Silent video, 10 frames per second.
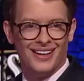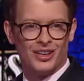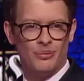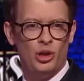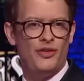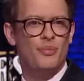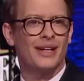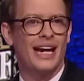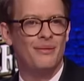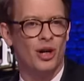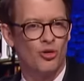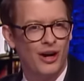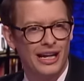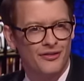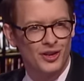The movie became
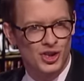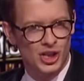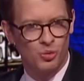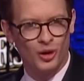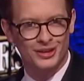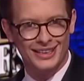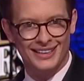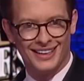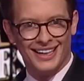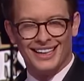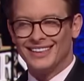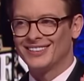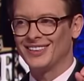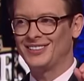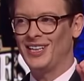irrelevant. She wanted
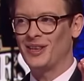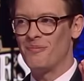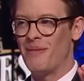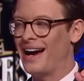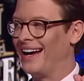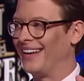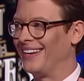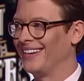to see the man.